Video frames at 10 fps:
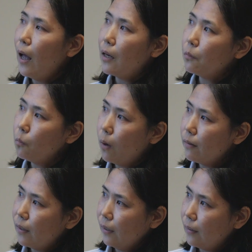And
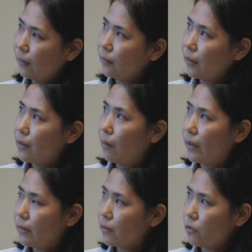one thing that, you know,
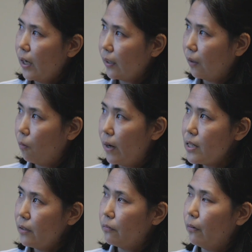is striking
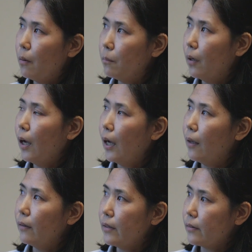already from
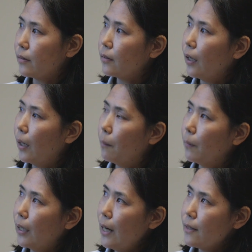uh, this
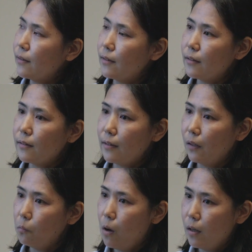um, analysis is
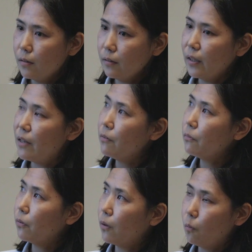that, one,
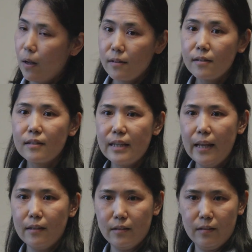even for one
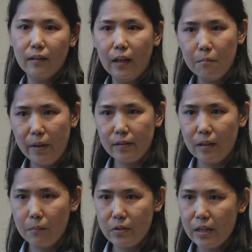scent that makes
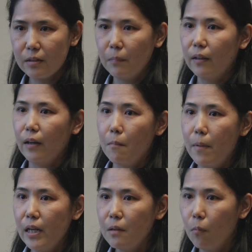up jasmine, there are
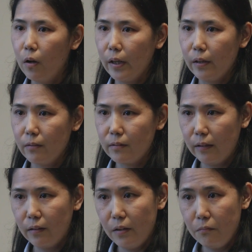many molecules
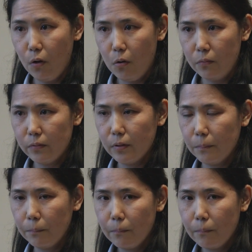that are involved.